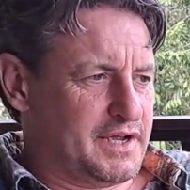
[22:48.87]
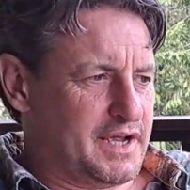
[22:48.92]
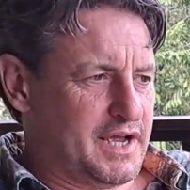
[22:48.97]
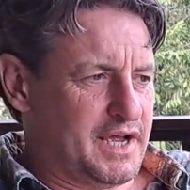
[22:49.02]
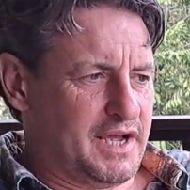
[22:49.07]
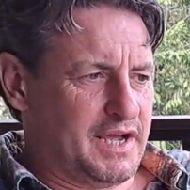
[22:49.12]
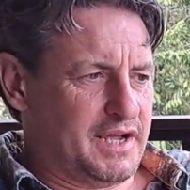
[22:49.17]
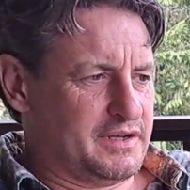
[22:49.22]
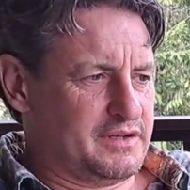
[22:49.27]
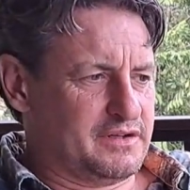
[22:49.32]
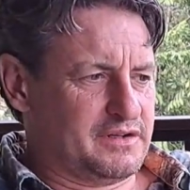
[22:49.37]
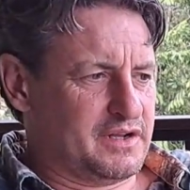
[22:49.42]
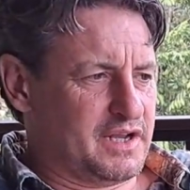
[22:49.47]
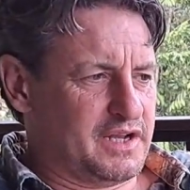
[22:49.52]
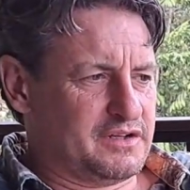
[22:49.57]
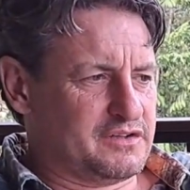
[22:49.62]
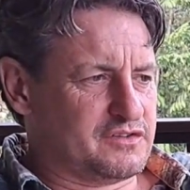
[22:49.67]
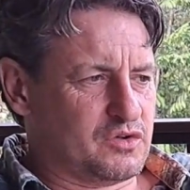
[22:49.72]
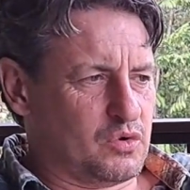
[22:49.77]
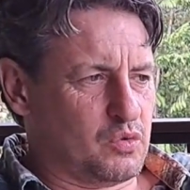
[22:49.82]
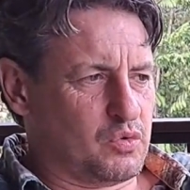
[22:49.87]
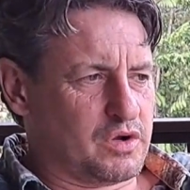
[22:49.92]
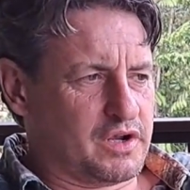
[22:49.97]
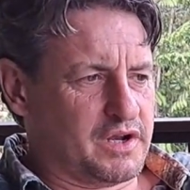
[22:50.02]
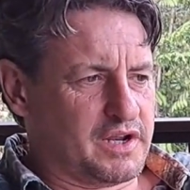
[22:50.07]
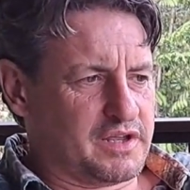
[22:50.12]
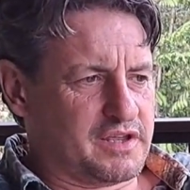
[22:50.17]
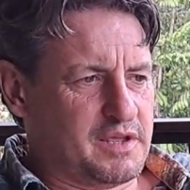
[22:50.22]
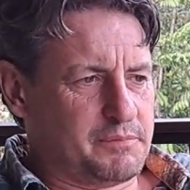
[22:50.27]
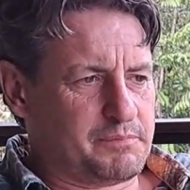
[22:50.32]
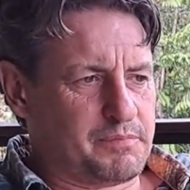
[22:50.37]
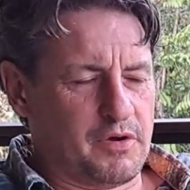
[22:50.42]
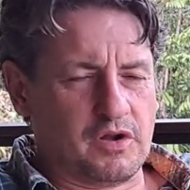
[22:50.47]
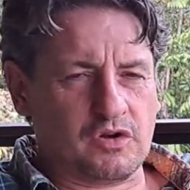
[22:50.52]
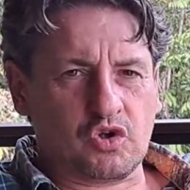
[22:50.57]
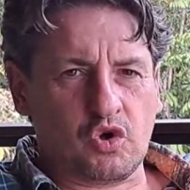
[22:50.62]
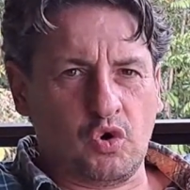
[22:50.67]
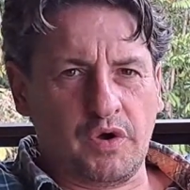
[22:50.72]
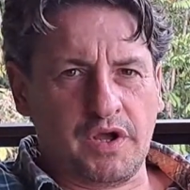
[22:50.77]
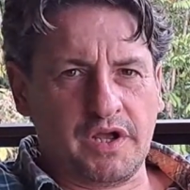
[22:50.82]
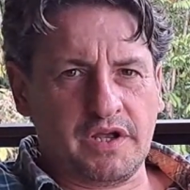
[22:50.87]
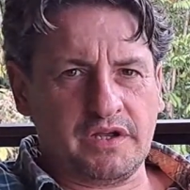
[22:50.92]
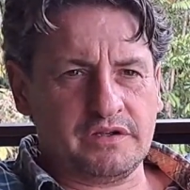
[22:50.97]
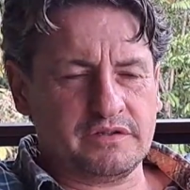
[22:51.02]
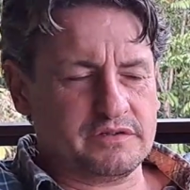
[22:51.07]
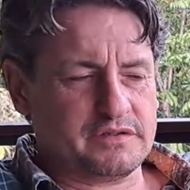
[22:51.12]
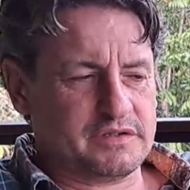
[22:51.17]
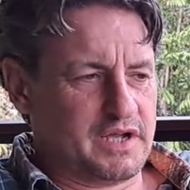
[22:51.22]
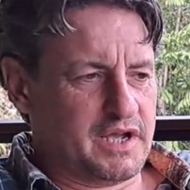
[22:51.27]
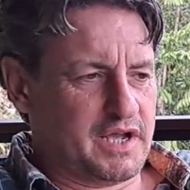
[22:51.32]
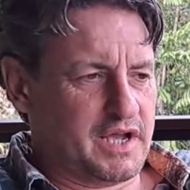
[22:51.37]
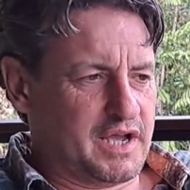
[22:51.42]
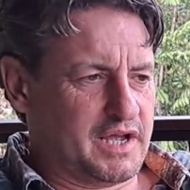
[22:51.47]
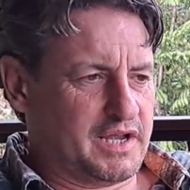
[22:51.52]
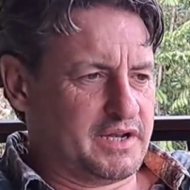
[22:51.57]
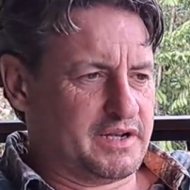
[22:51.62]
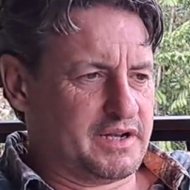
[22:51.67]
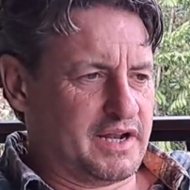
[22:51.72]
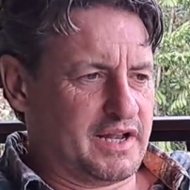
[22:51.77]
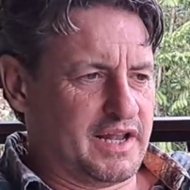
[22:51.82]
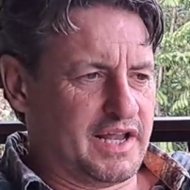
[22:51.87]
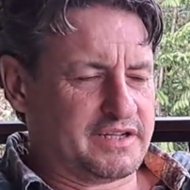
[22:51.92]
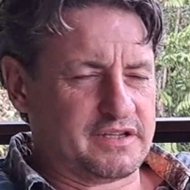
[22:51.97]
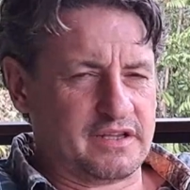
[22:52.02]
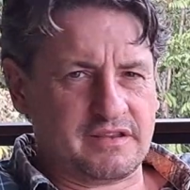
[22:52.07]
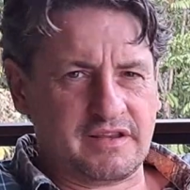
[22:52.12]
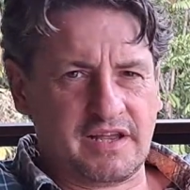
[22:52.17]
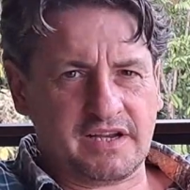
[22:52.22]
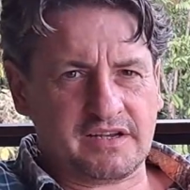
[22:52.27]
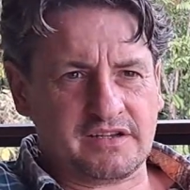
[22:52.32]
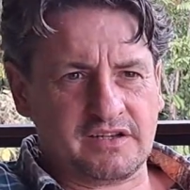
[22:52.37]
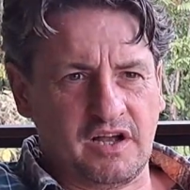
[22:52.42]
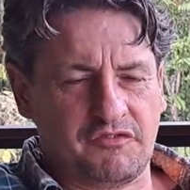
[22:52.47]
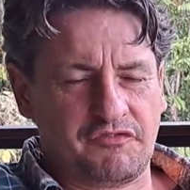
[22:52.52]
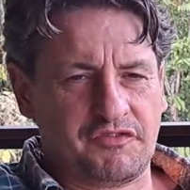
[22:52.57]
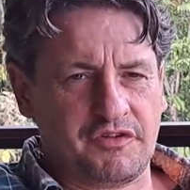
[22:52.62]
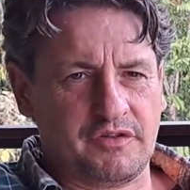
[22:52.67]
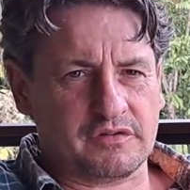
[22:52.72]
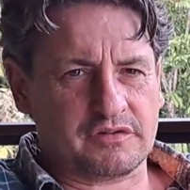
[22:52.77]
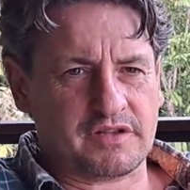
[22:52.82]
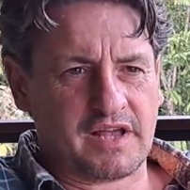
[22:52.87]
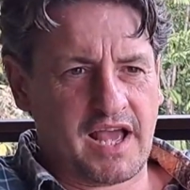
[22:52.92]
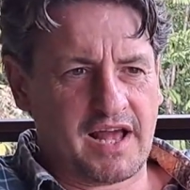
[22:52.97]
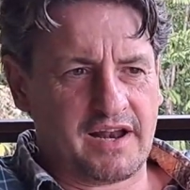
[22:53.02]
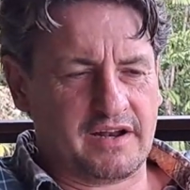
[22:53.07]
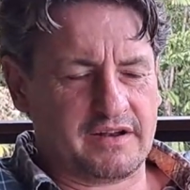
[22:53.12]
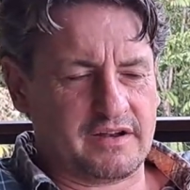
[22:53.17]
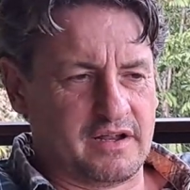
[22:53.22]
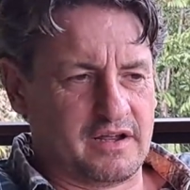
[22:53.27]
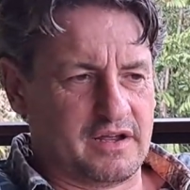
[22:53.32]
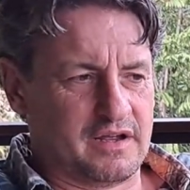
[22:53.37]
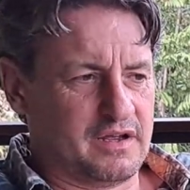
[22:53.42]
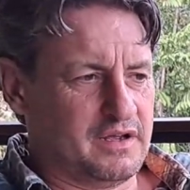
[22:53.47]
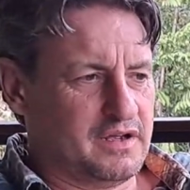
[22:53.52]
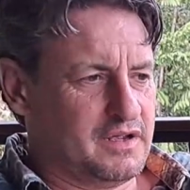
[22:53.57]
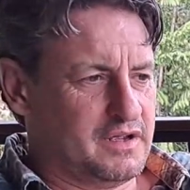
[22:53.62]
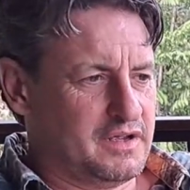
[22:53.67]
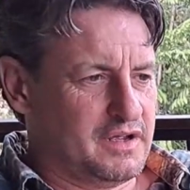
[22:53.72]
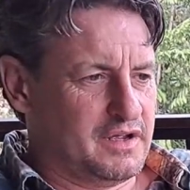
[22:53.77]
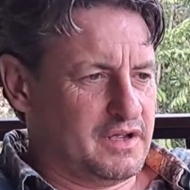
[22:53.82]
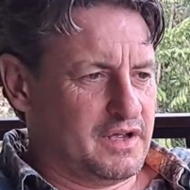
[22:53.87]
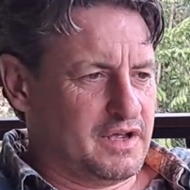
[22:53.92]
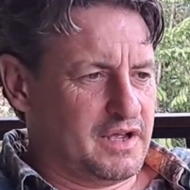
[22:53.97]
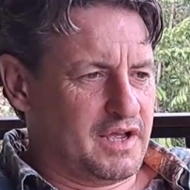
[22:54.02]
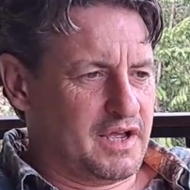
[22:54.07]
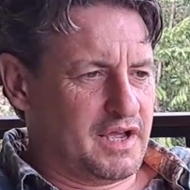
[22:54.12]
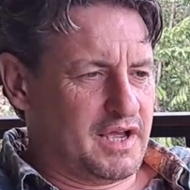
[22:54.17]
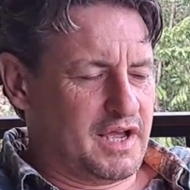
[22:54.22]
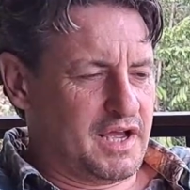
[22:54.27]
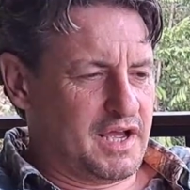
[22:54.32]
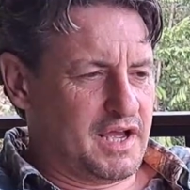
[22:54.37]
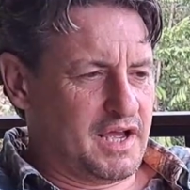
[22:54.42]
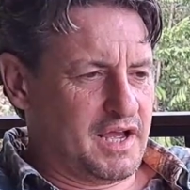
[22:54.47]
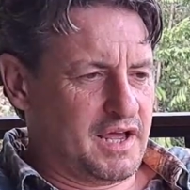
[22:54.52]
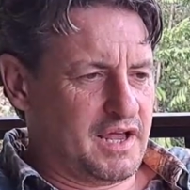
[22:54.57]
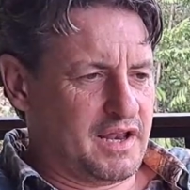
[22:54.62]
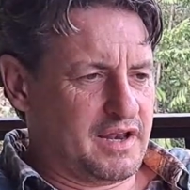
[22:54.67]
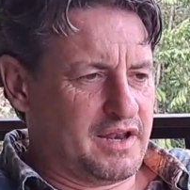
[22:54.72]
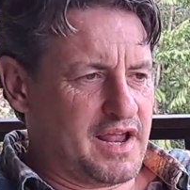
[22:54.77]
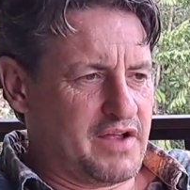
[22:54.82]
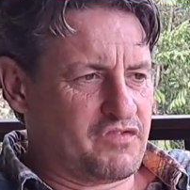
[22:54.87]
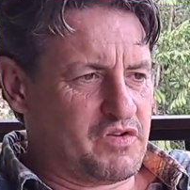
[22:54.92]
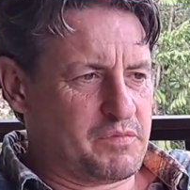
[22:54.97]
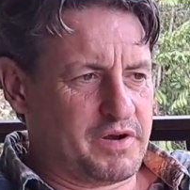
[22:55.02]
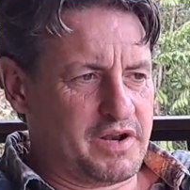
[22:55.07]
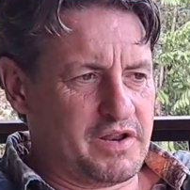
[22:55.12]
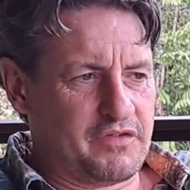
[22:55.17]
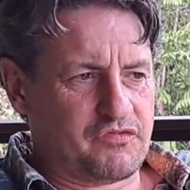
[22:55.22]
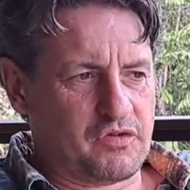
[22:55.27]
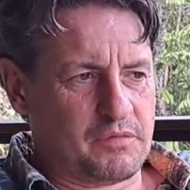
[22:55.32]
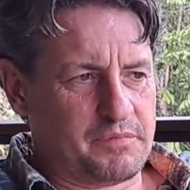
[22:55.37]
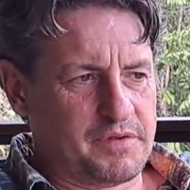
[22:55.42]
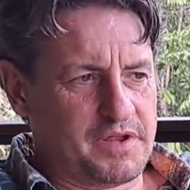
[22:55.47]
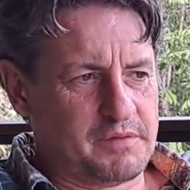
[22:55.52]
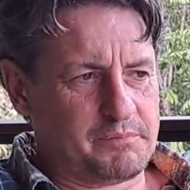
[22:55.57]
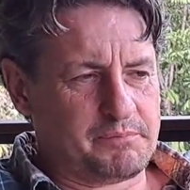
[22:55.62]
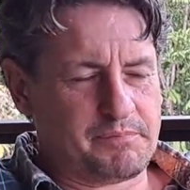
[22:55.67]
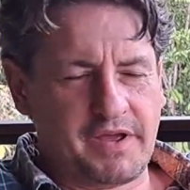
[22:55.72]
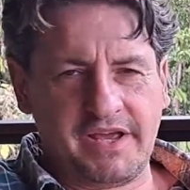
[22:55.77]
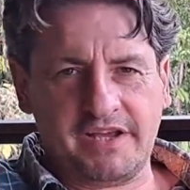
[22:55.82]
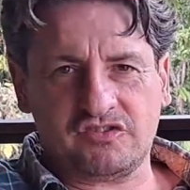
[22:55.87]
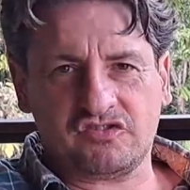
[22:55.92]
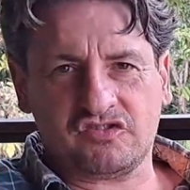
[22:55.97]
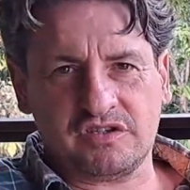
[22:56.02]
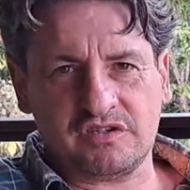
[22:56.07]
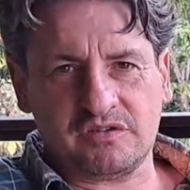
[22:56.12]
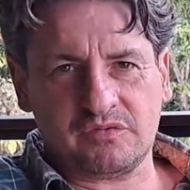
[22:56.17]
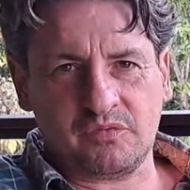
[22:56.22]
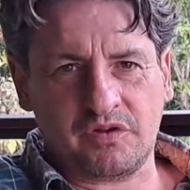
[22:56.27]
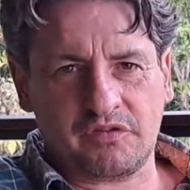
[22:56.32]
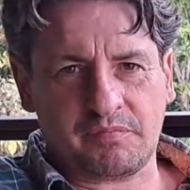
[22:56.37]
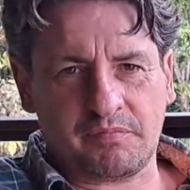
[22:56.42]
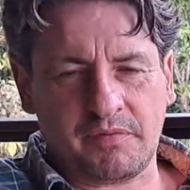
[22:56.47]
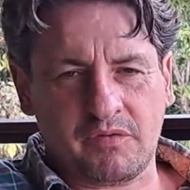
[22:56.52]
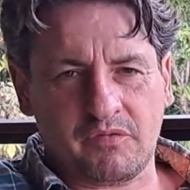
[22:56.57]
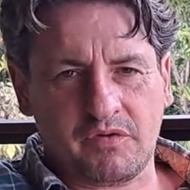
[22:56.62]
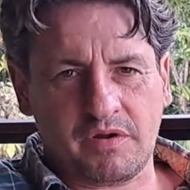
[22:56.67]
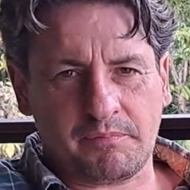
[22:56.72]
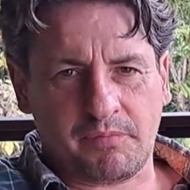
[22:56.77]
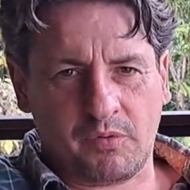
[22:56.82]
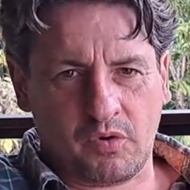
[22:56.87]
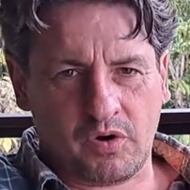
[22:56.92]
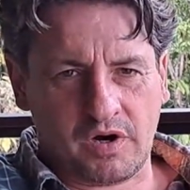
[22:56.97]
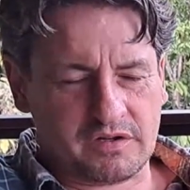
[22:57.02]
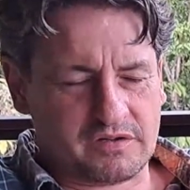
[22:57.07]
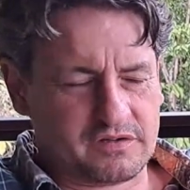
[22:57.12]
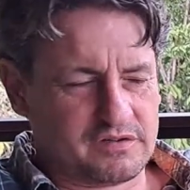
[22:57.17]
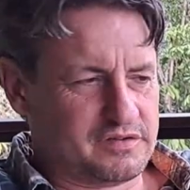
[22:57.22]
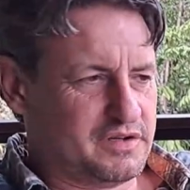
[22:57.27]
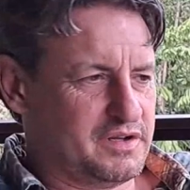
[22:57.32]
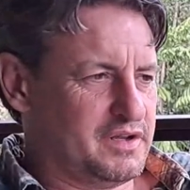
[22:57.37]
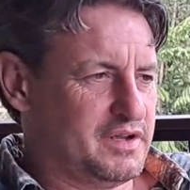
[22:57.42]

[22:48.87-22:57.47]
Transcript: And so we're going to keep on going. And I'd like to thank Nuffield Canada and everybody for being patient with my report.